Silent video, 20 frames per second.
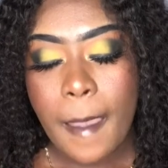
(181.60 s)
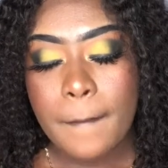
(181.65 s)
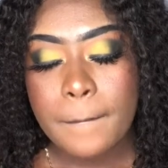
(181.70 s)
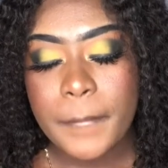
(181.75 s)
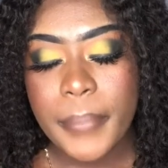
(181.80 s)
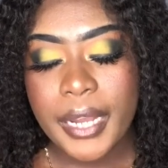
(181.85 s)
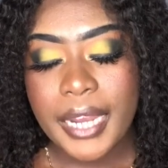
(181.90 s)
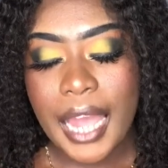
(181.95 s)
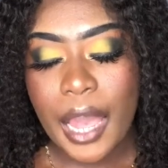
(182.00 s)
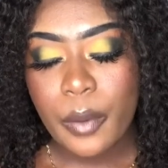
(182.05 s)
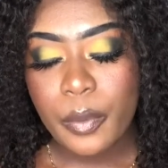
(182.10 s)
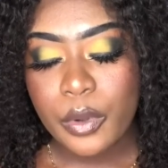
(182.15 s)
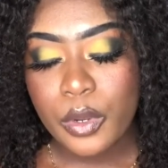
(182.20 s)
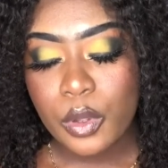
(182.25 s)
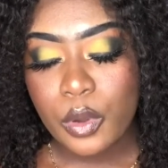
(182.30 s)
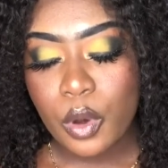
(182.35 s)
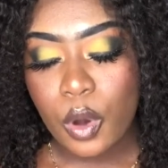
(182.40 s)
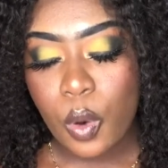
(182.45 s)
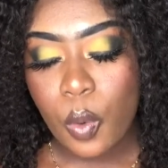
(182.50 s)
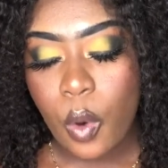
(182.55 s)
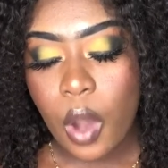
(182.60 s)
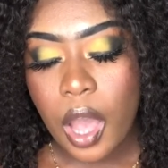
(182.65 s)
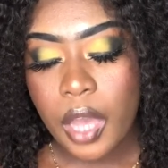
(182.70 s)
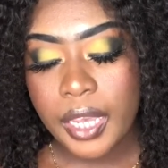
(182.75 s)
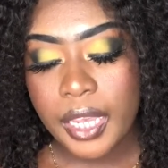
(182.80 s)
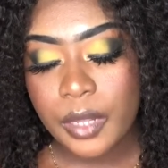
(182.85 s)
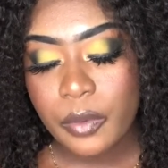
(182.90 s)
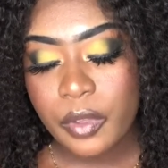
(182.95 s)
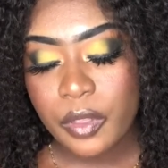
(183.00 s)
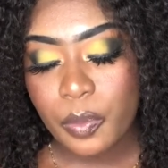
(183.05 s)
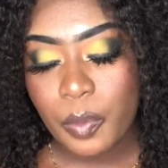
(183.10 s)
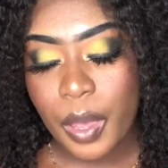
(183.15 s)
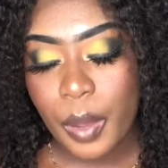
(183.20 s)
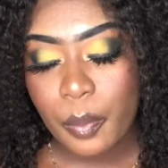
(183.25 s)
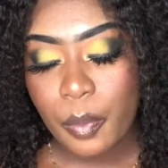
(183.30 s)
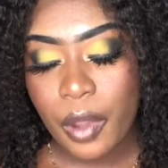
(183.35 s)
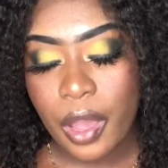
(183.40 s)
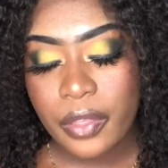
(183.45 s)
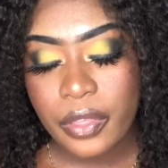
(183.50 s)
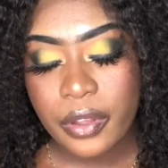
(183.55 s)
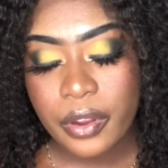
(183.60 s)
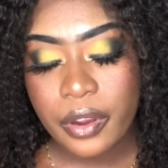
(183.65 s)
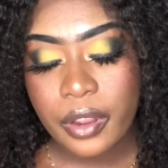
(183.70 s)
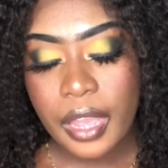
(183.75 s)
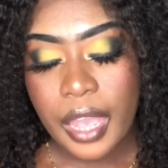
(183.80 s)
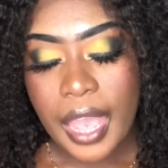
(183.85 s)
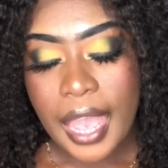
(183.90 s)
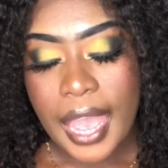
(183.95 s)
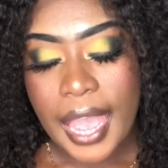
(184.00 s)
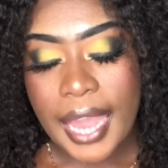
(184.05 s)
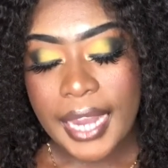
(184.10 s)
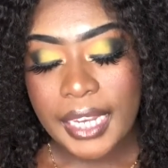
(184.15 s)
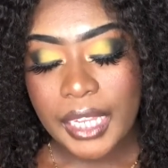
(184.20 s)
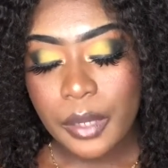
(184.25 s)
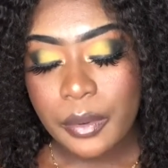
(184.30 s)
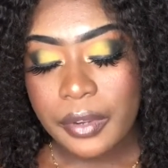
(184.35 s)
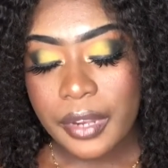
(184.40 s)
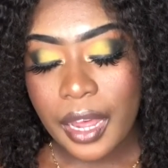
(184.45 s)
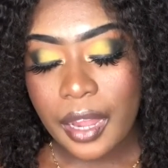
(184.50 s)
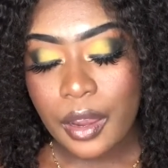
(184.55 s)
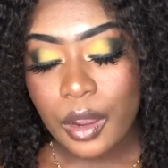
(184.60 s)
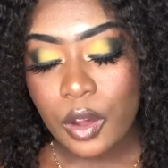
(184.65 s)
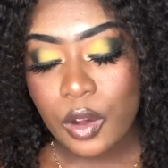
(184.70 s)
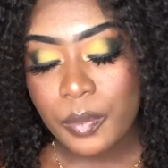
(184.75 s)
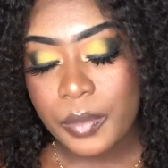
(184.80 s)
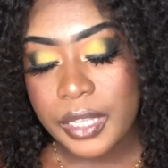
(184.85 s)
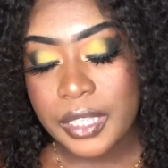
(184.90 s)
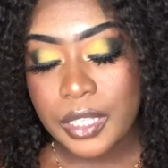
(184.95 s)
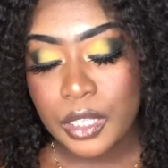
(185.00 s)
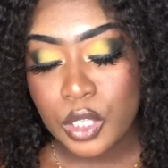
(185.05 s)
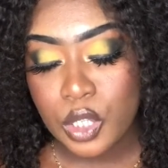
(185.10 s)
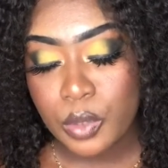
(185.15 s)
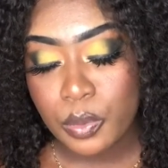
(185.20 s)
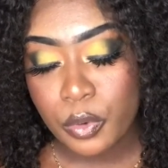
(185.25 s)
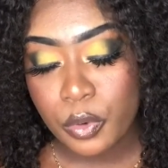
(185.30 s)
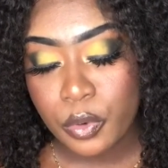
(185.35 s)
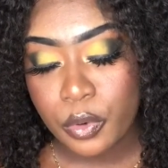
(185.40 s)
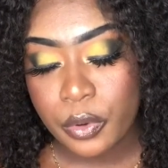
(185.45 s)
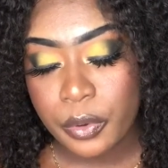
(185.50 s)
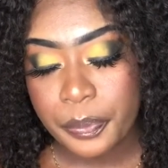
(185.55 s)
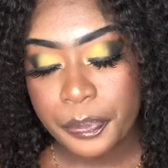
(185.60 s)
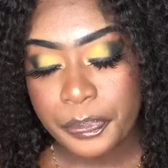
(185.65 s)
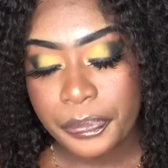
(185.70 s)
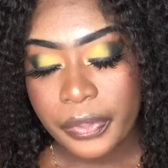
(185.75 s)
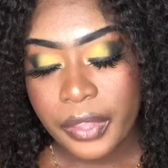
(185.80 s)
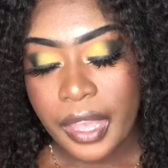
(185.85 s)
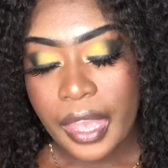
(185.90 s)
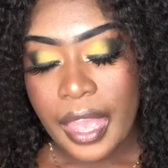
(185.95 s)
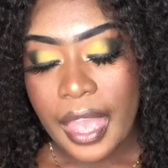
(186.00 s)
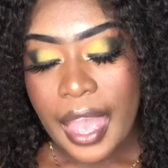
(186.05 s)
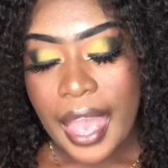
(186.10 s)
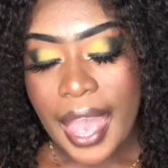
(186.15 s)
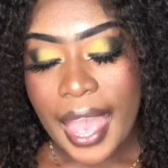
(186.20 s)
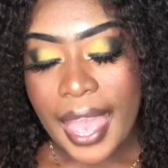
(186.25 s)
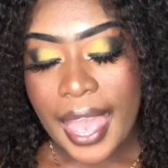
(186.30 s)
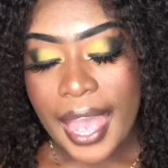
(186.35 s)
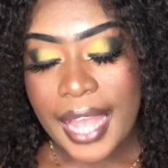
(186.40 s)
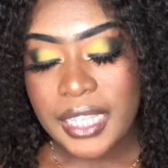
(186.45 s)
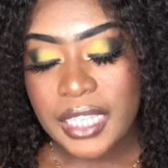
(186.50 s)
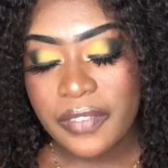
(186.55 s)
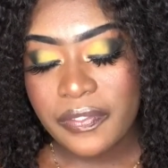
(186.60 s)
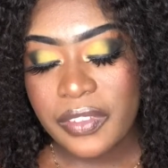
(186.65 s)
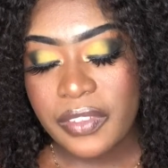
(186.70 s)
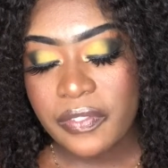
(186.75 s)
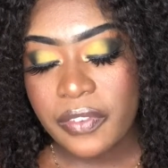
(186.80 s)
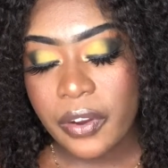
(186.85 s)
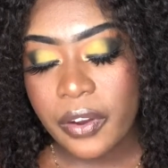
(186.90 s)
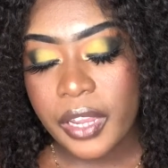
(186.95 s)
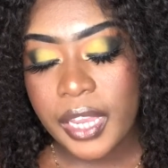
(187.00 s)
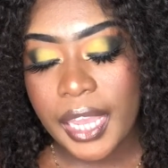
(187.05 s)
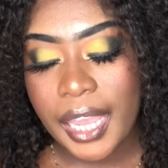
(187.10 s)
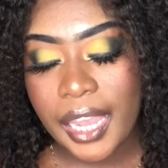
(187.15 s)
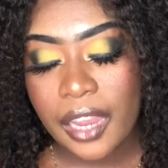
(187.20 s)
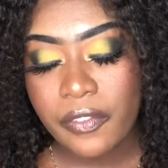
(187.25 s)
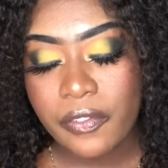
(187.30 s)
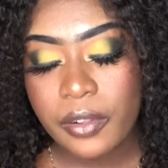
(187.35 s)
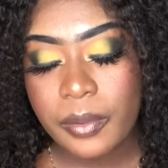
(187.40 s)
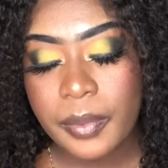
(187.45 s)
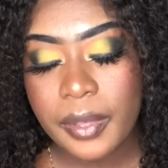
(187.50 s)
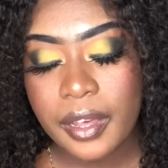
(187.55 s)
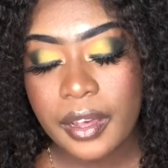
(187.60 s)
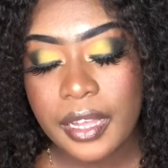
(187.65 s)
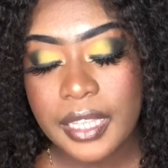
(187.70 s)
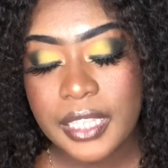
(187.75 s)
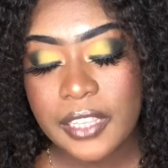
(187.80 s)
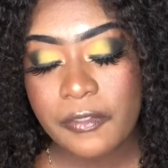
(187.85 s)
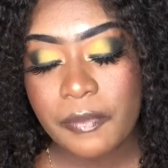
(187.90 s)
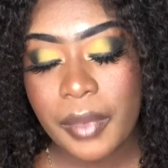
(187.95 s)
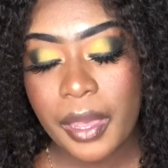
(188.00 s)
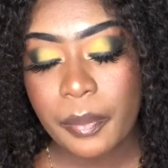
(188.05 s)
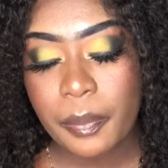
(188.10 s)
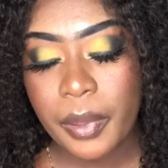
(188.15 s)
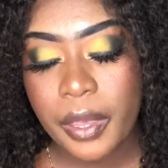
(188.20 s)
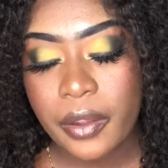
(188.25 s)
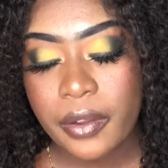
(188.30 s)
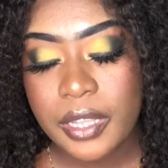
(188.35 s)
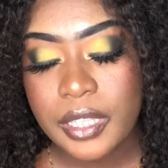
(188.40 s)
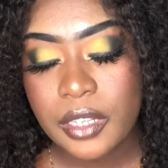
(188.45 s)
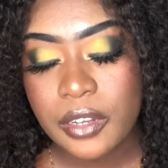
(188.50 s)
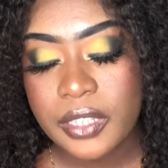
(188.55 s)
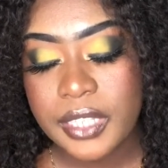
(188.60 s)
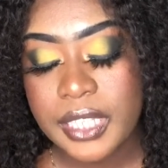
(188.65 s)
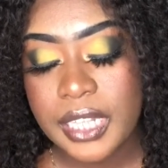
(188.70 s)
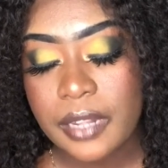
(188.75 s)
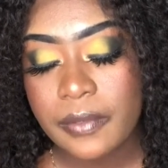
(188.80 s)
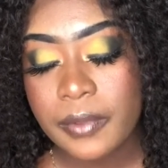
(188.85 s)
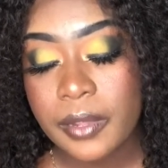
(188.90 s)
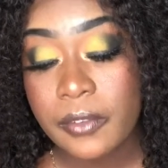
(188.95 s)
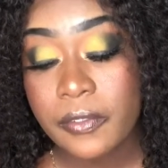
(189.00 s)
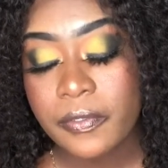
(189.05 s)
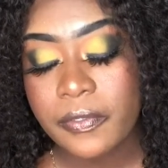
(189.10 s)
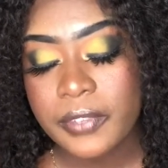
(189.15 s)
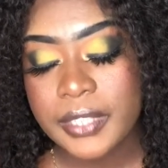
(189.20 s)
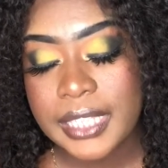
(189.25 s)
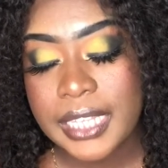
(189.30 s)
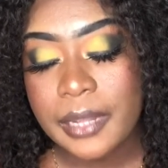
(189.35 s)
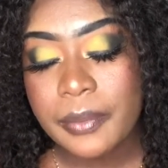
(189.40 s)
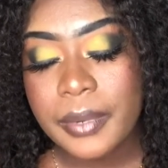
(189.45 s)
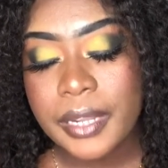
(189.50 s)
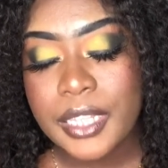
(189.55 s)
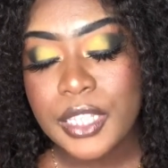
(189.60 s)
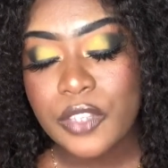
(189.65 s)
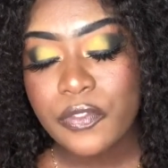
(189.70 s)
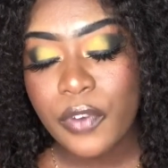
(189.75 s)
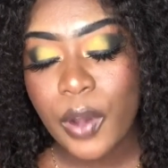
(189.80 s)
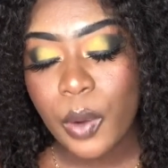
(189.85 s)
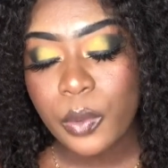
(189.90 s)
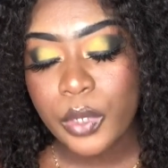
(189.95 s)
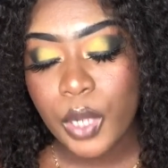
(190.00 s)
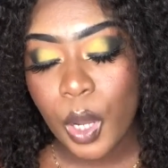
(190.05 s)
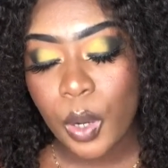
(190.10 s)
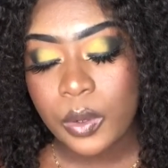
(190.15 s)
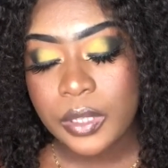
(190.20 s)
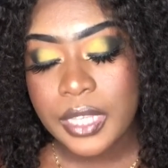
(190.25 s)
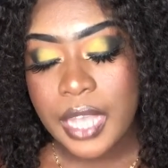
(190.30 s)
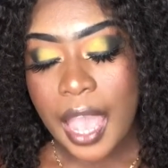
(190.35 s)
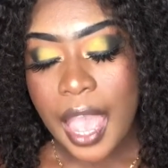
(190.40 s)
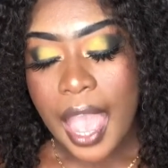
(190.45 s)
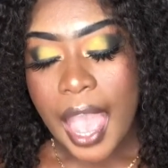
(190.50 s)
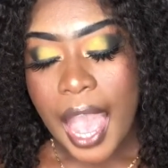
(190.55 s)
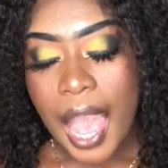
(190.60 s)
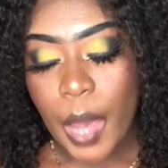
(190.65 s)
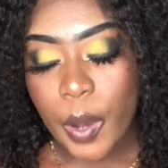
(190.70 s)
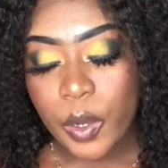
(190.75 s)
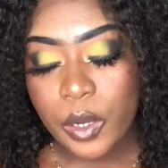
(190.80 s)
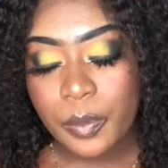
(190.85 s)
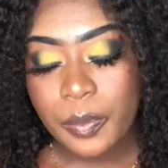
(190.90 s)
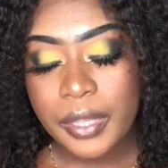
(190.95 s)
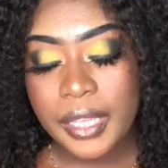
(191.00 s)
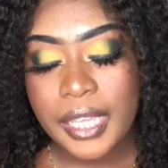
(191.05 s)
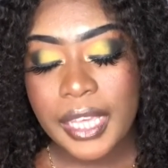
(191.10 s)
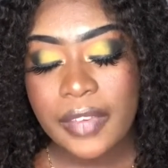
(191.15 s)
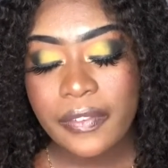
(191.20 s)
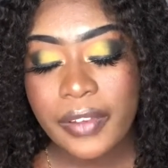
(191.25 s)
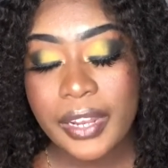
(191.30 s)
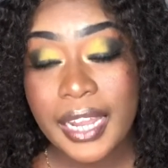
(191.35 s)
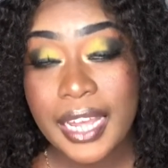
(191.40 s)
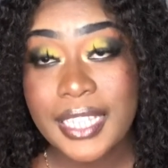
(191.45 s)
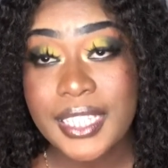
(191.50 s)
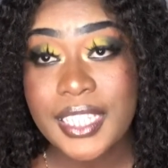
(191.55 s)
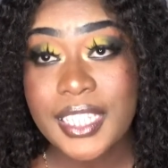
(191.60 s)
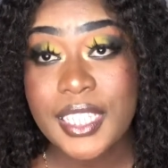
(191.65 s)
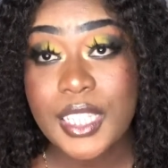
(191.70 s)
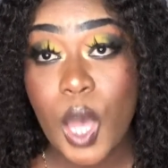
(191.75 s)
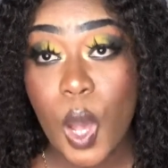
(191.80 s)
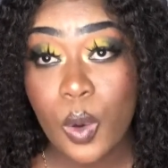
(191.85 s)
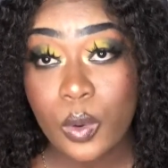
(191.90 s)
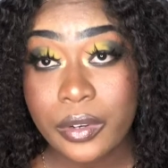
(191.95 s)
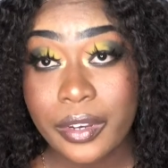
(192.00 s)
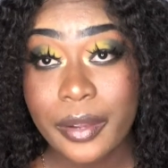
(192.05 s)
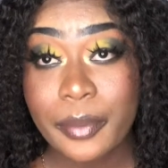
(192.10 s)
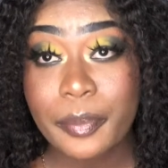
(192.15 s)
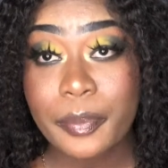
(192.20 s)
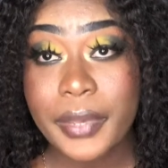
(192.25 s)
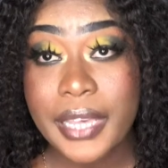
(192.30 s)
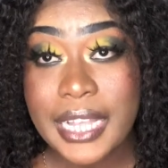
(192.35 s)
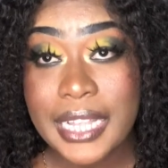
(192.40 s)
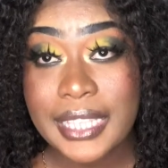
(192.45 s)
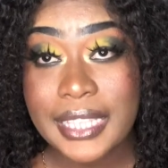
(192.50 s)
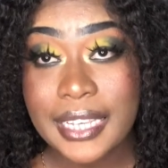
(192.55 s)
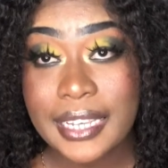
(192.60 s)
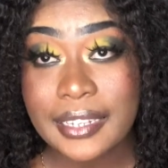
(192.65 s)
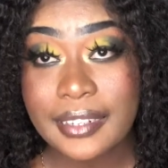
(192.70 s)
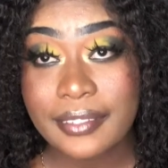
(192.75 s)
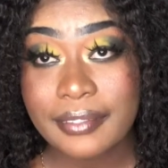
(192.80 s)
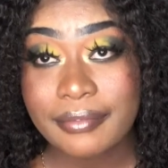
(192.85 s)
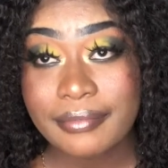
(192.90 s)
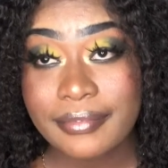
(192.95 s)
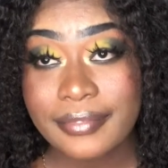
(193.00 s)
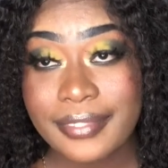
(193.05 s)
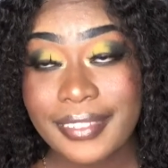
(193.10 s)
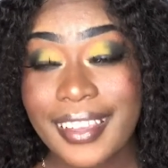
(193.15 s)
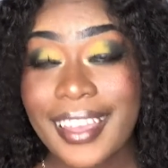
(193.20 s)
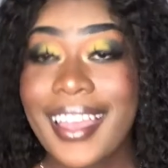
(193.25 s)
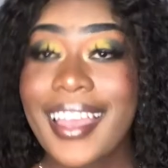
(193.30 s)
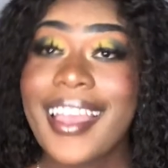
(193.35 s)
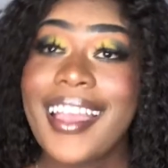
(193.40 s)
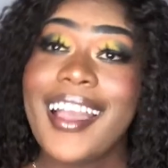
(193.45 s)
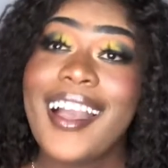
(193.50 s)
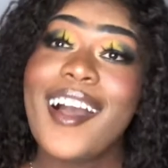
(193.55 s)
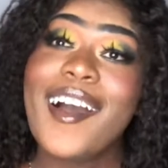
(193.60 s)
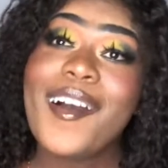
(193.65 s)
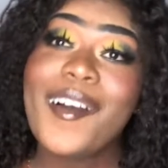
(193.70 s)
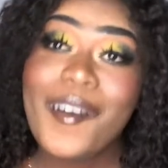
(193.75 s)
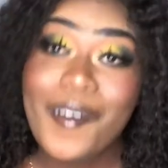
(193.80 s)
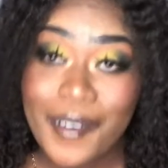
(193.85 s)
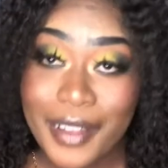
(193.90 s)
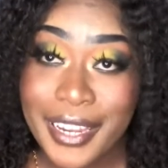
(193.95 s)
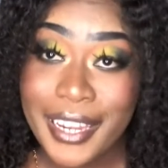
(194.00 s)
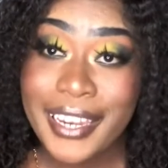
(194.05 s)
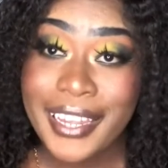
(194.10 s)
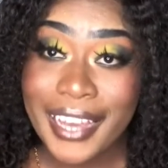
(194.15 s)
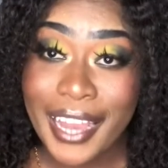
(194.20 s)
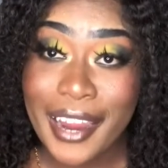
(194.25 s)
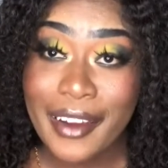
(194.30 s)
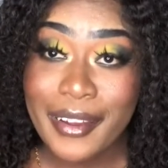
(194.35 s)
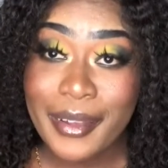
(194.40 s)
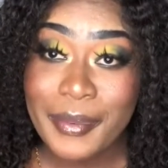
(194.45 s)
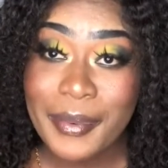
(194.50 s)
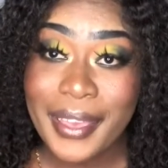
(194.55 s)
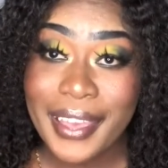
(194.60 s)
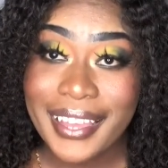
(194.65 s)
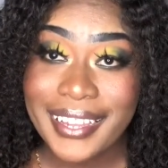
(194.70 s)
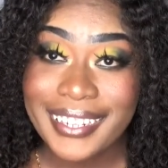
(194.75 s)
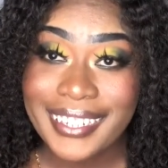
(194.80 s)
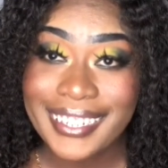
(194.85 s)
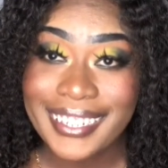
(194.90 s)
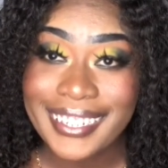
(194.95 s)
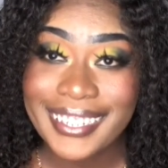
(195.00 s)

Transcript: but I would go walking with my brother and he would allow me to smoke. I had to be very careful because if my parents or siblings found out, I would be given a sound beating. All in the Caribbean.